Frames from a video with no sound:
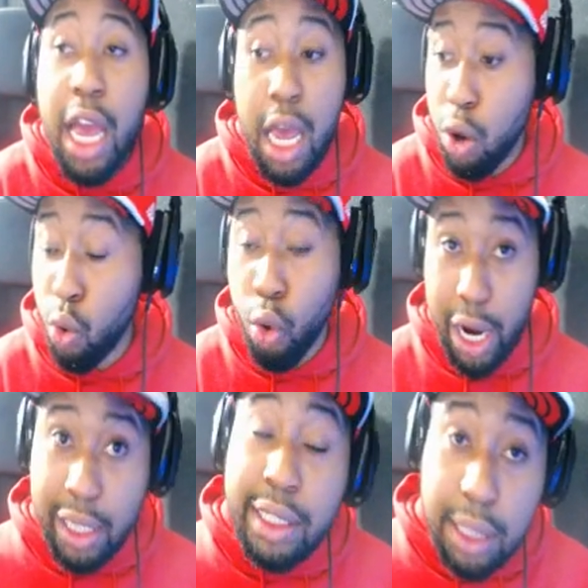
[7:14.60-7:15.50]
or
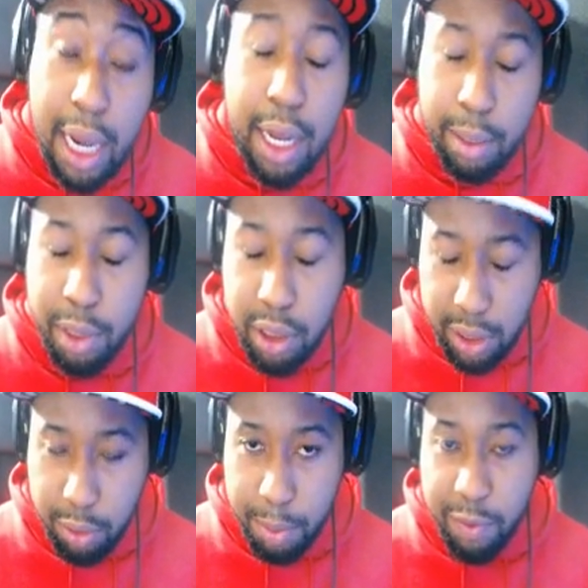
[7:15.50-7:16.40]
at least, let me just
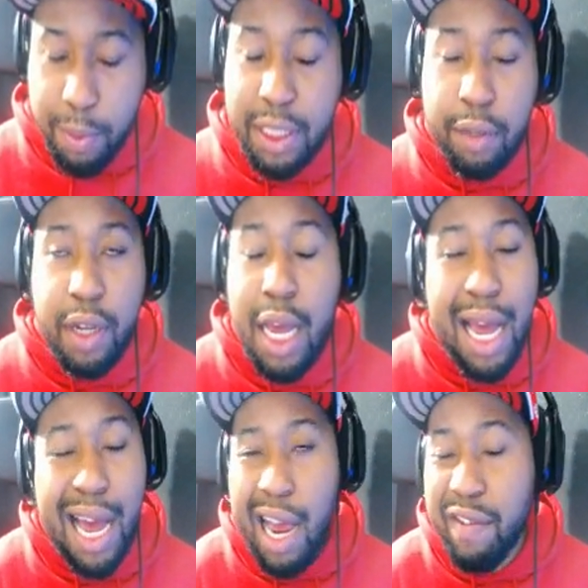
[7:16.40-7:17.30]
speak for myself,
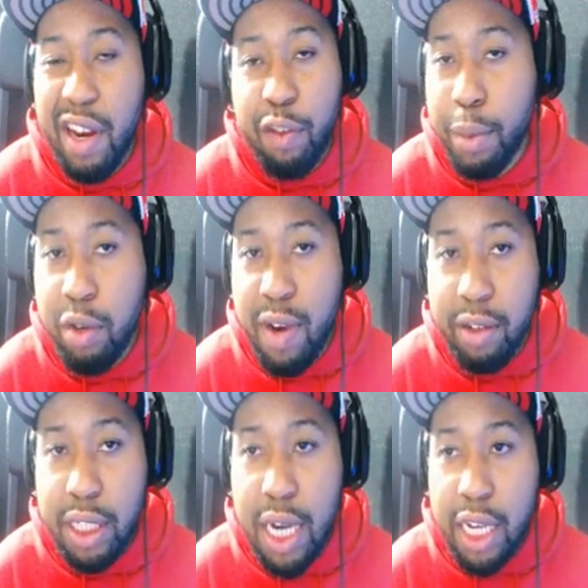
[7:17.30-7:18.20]
I've never been around
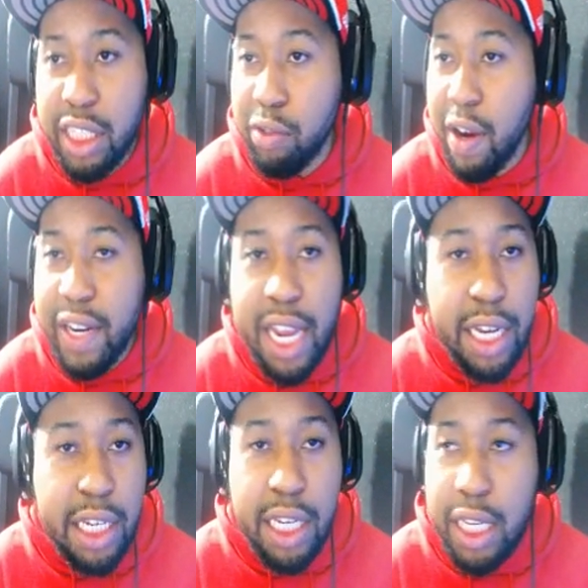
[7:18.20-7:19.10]
Tekashi around
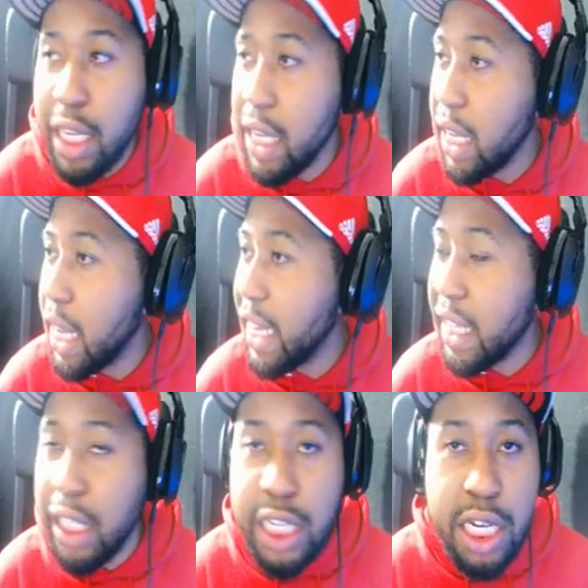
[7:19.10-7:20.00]
any
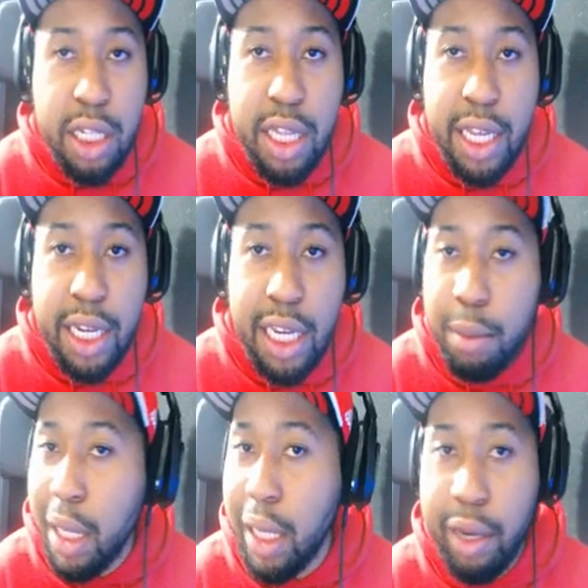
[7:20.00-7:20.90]
illegal thing in
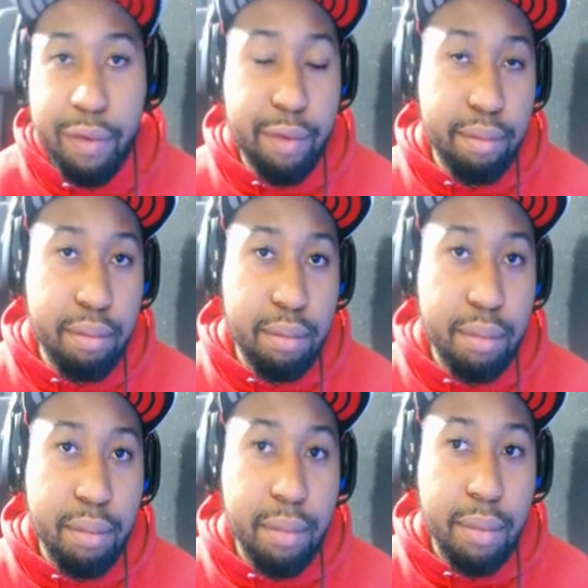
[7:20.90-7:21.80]
my life.
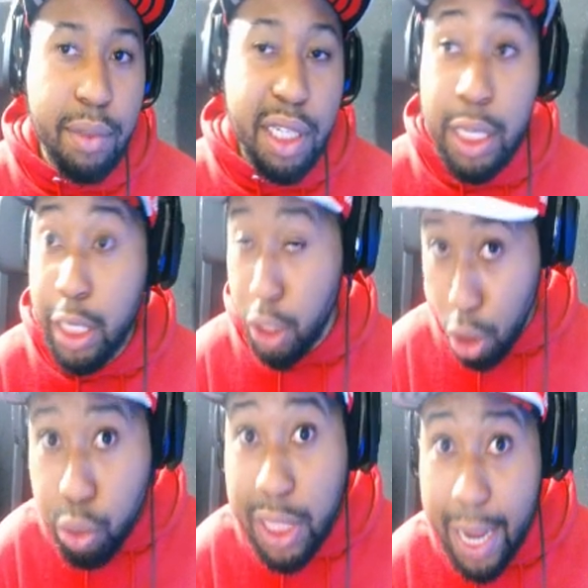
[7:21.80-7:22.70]
He
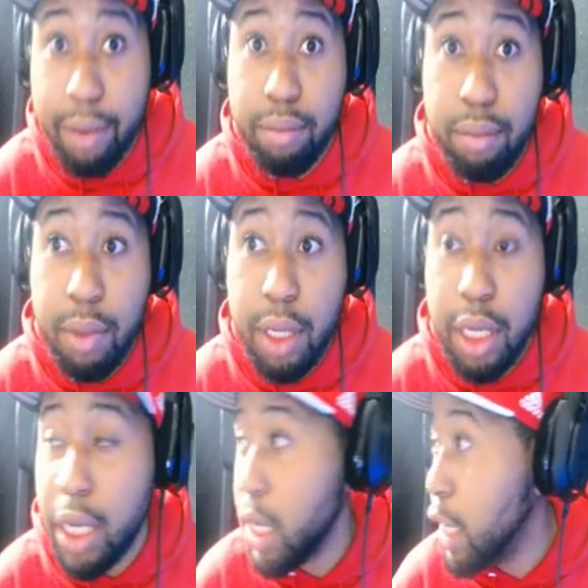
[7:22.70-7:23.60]
knows that.
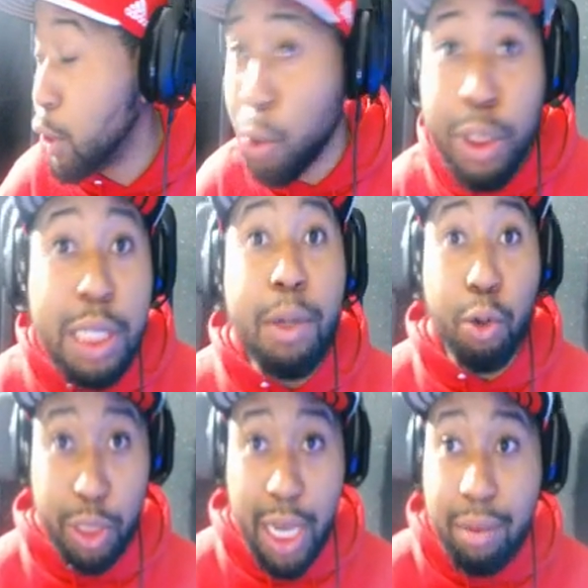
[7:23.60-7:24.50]
His whole team
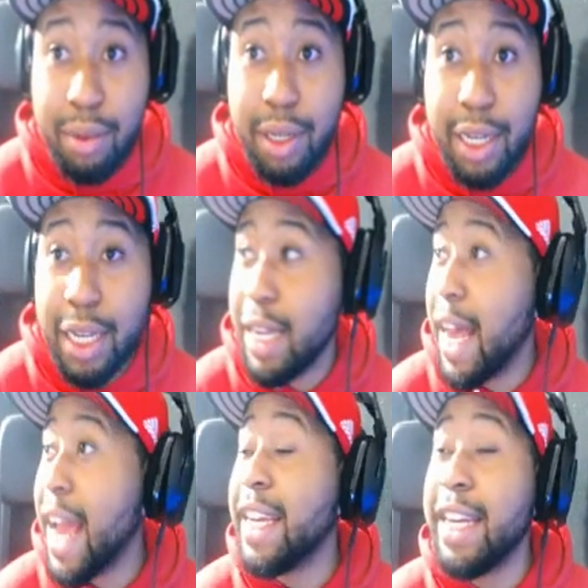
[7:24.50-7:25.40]
knows that.
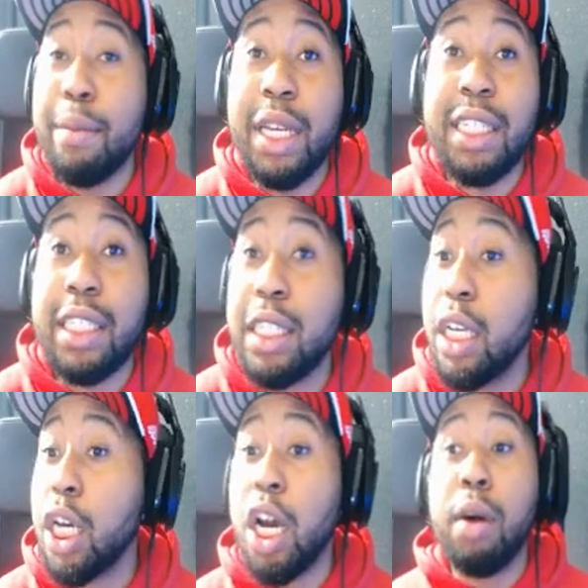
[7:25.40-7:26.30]
Akademiks
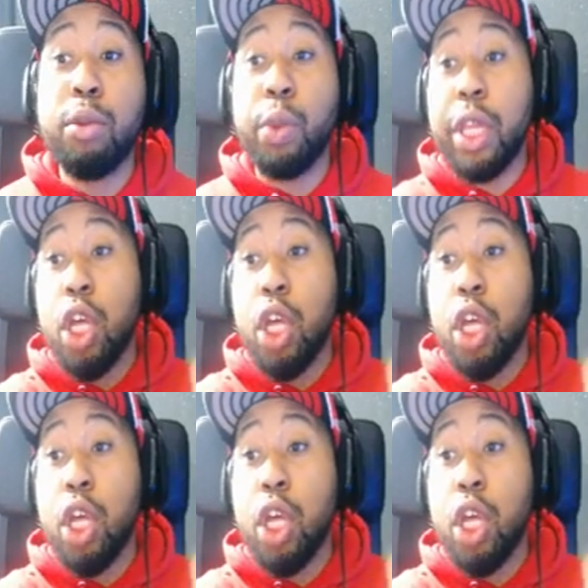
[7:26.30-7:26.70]
comes with